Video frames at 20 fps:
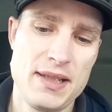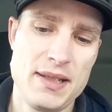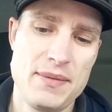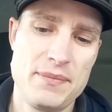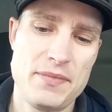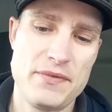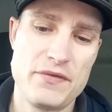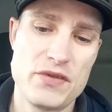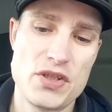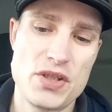
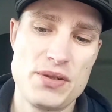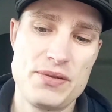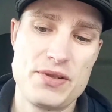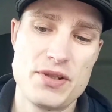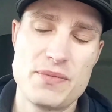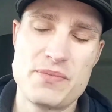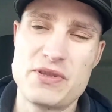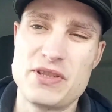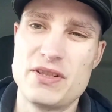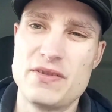But the 2
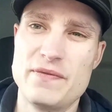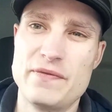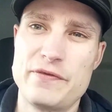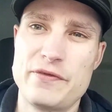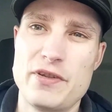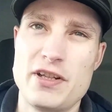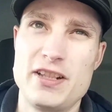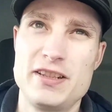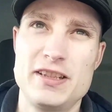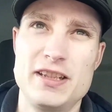jobs I did on
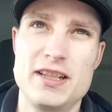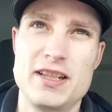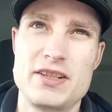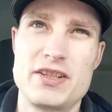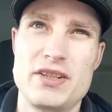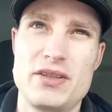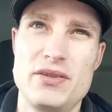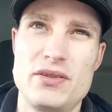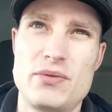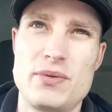Friday, I
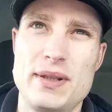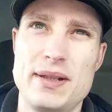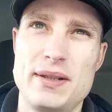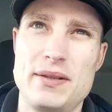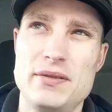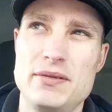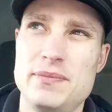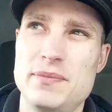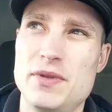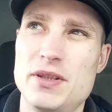actually got quite
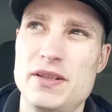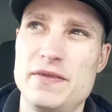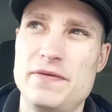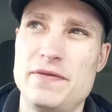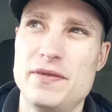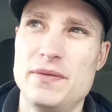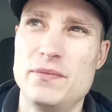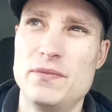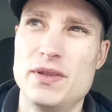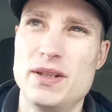good money for
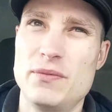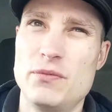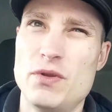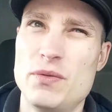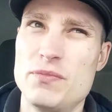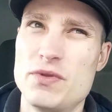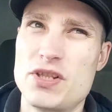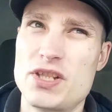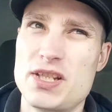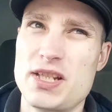them. One
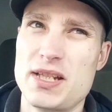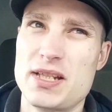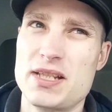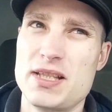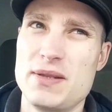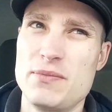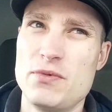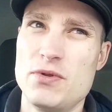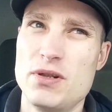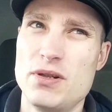was
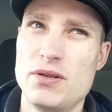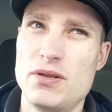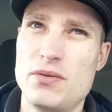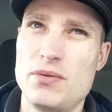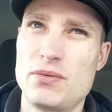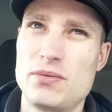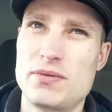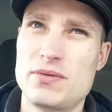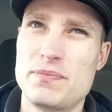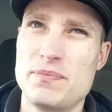61
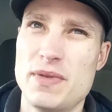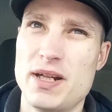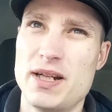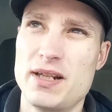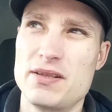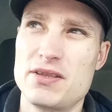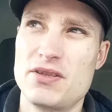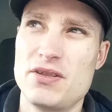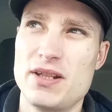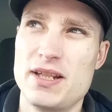
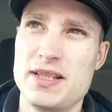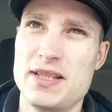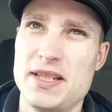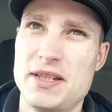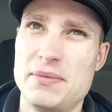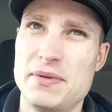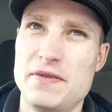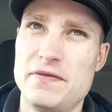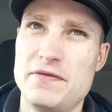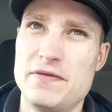miles, got
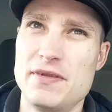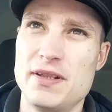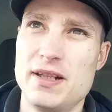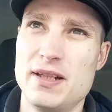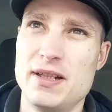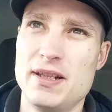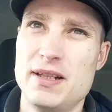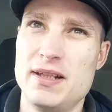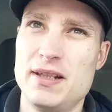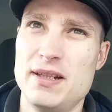£80 for it,
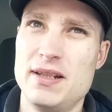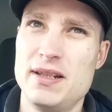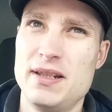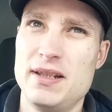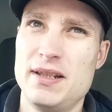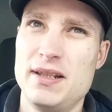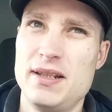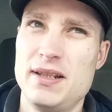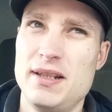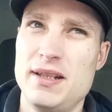
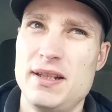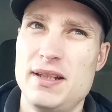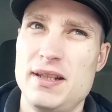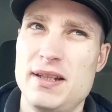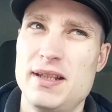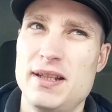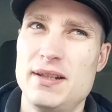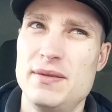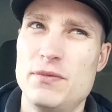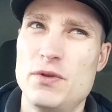
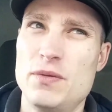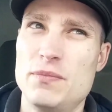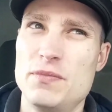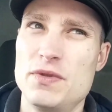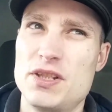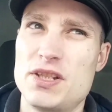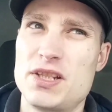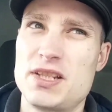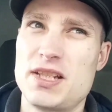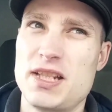and one was
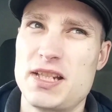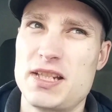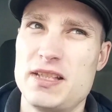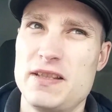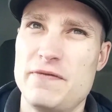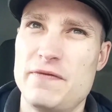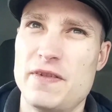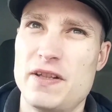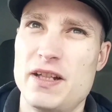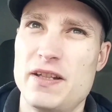
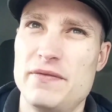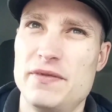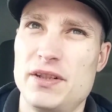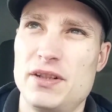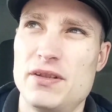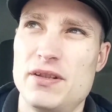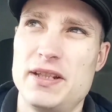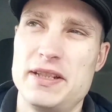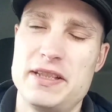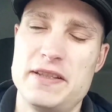65 and I
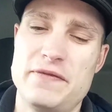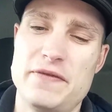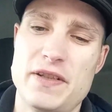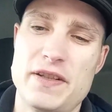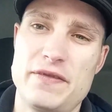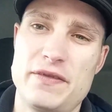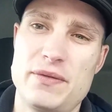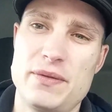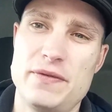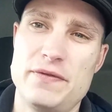got
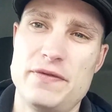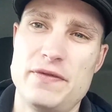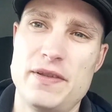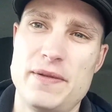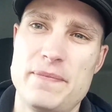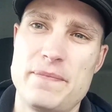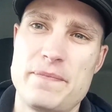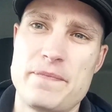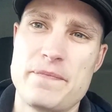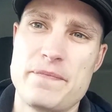£85 for it.
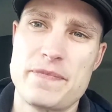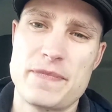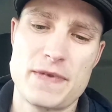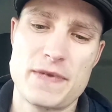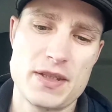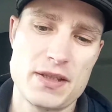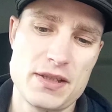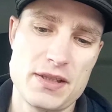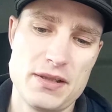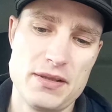
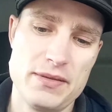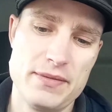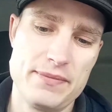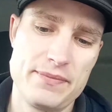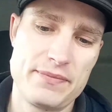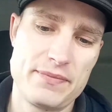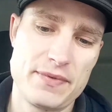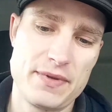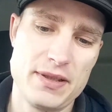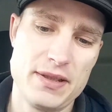So
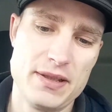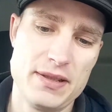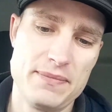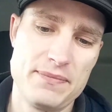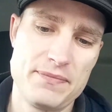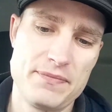yeah,